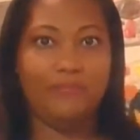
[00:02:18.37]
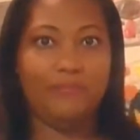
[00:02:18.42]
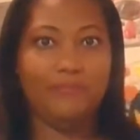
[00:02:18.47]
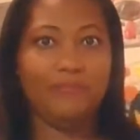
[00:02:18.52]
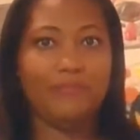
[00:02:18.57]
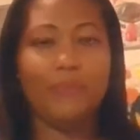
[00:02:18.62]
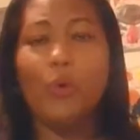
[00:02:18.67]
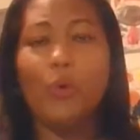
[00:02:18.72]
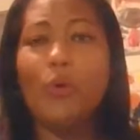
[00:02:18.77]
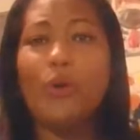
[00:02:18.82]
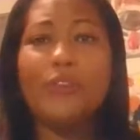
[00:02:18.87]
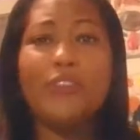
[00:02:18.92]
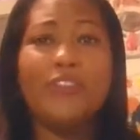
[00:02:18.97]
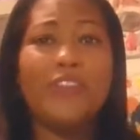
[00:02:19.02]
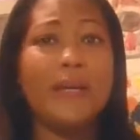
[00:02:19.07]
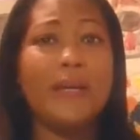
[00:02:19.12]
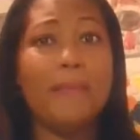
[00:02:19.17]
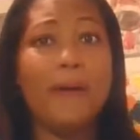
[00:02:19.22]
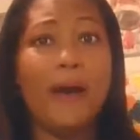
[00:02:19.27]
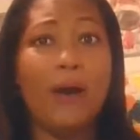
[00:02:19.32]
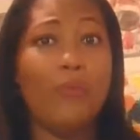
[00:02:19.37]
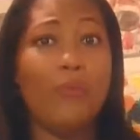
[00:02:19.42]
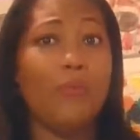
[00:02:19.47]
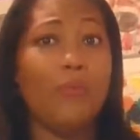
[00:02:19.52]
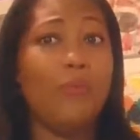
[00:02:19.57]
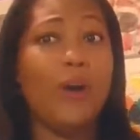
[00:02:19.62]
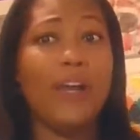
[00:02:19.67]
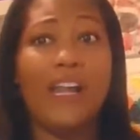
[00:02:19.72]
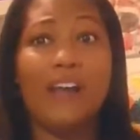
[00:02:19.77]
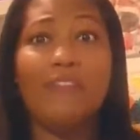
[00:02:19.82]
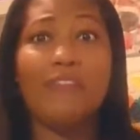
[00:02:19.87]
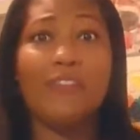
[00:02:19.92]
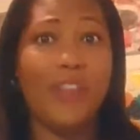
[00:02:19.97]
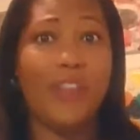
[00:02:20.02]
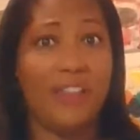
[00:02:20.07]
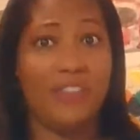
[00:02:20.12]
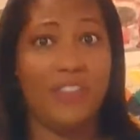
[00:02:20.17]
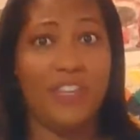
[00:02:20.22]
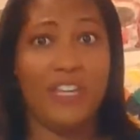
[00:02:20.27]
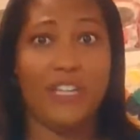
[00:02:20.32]
Or think about whatever
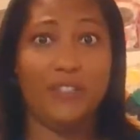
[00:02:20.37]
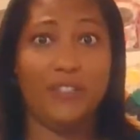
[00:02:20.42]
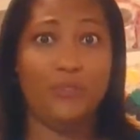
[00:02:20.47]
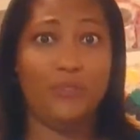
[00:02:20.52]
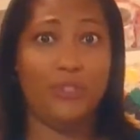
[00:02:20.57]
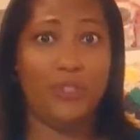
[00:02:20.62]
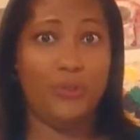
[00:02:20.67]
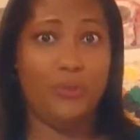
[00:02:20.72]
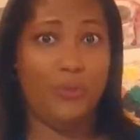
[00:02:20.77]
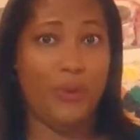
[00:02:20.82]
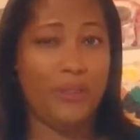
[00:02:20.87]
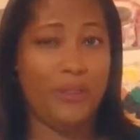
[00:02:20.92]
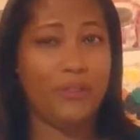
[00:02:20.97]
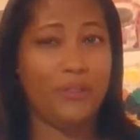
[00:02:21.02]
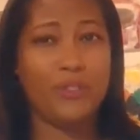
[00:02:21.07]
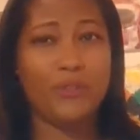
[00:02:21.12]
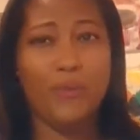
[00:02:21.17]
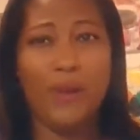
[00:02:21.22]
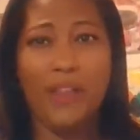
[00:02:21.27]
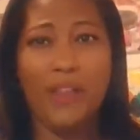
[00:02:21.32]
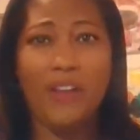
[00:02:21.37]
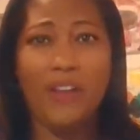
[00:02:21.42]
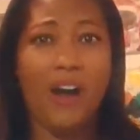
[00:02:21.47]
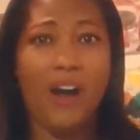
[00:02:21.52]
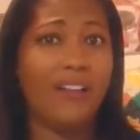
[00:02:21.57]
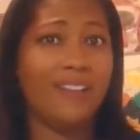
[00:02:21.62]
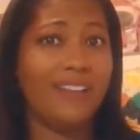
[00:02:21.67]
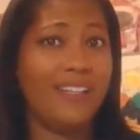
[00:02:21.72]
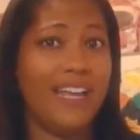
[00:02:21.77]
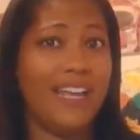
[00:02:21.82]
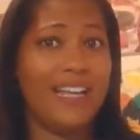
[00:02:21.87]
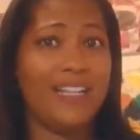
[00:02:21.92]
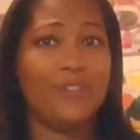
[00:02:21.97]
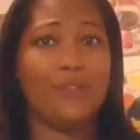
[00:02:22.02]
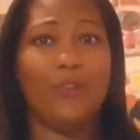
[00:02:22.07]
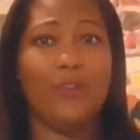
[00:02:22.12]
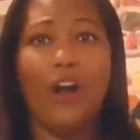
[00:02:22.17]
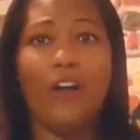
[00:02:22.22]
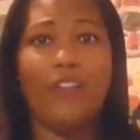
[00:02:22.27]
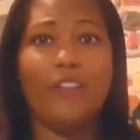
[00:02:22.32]
that thing is you do, whether it's around the holidays
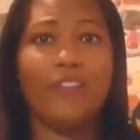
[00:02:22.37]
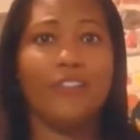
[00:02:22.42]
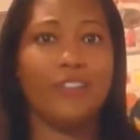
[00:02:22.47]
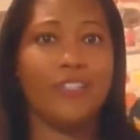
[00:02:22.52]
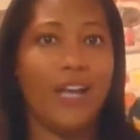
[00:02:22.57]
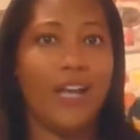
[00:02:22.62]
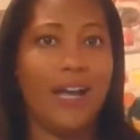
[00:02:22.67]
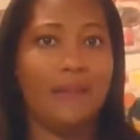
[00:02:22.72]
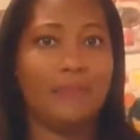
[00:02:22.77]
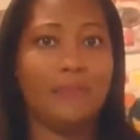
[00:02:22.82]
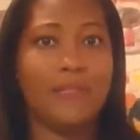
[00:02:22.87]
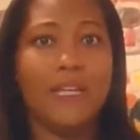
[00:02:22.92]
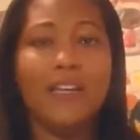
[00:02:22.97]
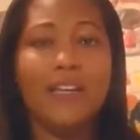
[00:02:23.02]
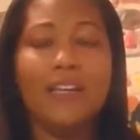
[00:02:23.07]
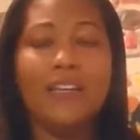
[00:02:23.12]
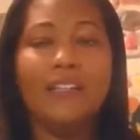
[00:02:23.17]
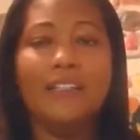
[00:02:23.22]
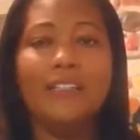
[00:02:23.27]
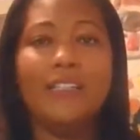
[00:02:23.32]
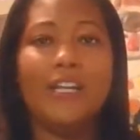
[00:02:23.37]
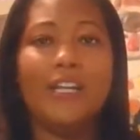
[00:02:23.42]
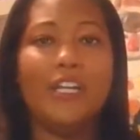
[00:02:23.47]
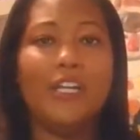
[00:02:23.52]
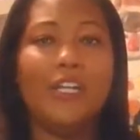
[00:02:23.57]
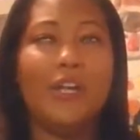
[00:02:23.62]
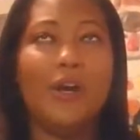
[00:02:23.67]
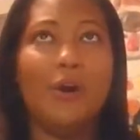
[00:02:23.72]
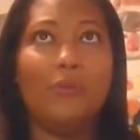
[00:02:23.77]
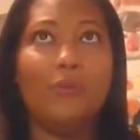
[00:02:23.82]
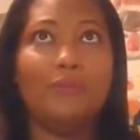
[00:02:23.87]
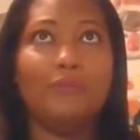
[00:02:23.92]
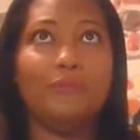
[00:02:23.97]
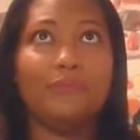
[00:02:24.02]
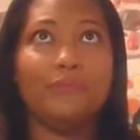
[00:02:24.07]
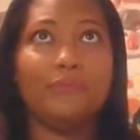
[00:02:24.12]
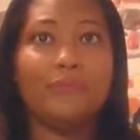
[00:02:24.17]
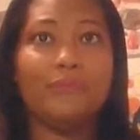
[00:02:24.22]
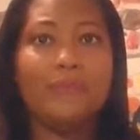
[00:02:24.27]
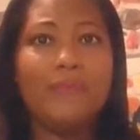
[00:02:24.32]
or other times. You know,
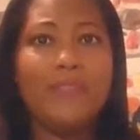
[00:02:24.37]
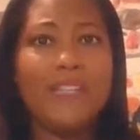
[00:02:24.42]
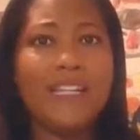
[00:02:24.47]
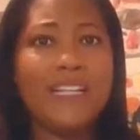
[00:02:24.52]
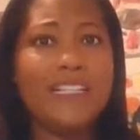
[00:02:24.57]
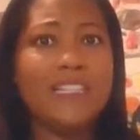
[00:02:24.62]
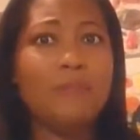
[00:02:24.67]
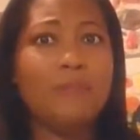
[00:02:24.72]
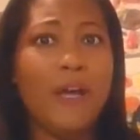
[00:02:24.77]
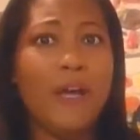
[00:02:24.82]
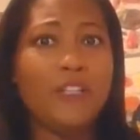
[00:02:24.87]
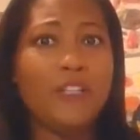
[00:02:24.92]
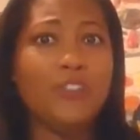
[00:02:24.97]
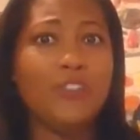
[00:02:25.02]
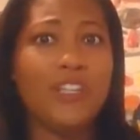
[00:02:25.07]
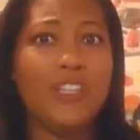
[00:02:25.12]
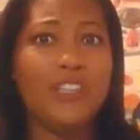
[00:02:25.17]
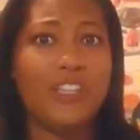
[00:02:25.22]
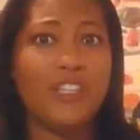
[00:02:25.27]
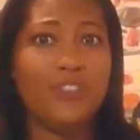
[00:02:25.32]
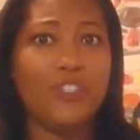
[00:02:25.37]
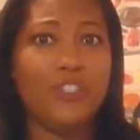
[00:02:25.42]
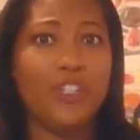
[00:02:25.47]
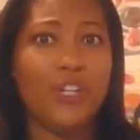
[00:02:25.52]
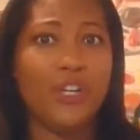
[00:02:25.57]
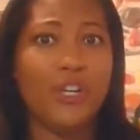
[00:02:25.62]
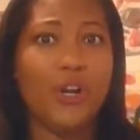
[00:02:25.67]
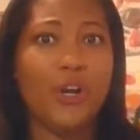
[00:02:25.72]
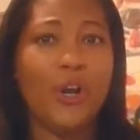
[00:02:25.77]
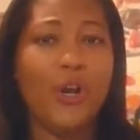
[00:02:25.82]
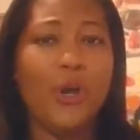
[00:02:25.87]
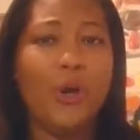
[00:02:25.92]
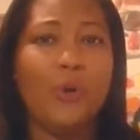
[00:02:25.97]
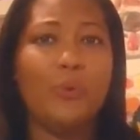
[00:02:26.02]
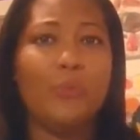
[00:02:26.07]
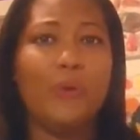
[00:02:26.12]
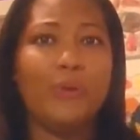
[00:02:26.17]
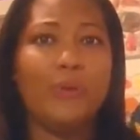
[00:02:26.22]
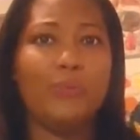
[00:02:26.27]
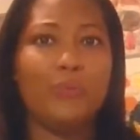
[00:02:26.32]
especially this year,
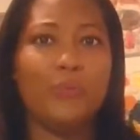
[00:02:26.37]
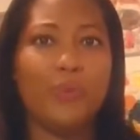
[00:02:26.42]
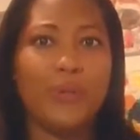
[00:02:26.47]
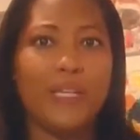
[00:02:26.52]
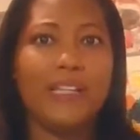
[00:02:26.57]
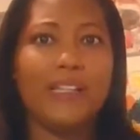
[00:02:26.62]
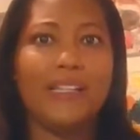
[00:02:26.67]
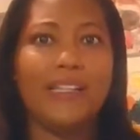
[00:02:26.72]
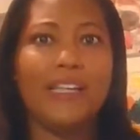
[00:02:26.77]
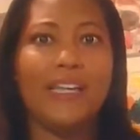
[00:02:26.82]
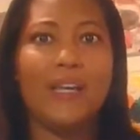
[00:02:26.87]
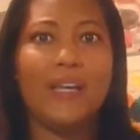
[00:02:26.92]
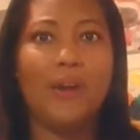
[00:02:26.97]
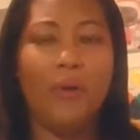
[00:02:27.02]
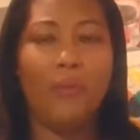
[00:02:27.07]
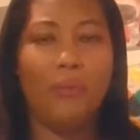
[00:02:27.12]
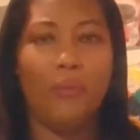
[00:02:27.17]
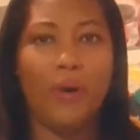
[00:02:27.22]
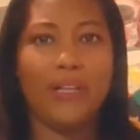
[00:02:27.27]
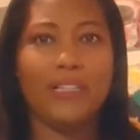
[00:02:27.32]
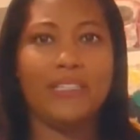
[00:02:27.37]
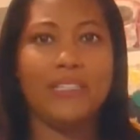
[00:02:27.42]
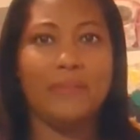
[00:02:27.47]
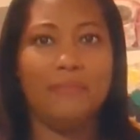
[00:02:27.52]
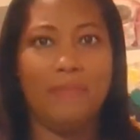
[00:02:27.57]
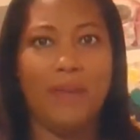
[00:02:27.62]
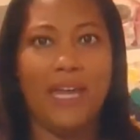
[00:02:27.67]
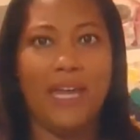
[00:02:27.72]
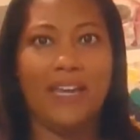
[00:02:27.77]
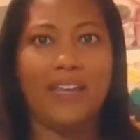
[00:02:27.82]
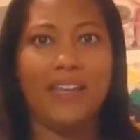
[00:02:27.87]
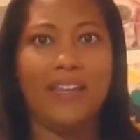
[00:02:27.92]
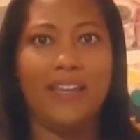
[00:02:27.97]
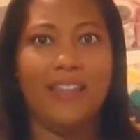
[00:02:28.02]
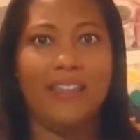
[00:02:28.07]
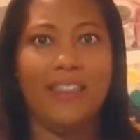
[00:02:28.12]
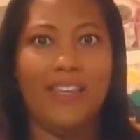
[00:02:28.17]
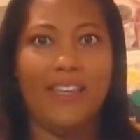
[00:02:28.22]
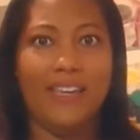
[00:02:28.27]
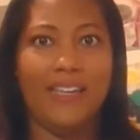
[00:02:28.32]
we really want to make
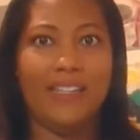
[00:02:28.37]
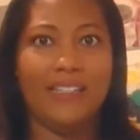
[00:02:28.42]
things